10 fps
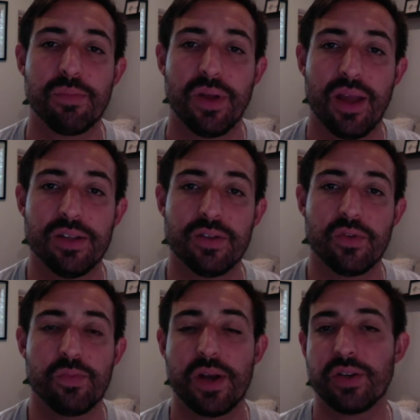plans for
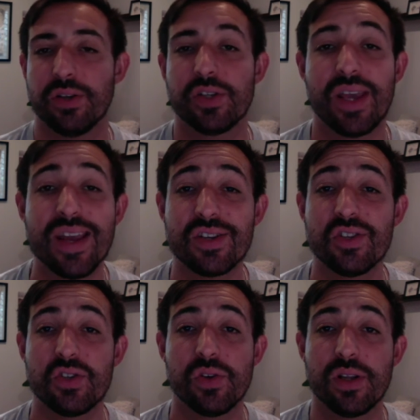special education
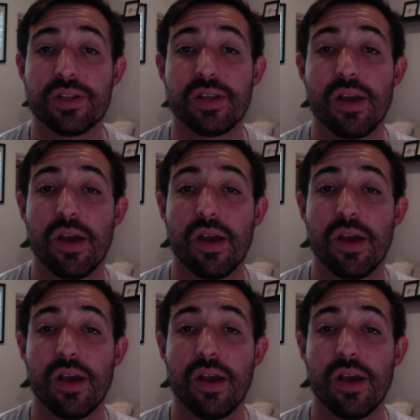students,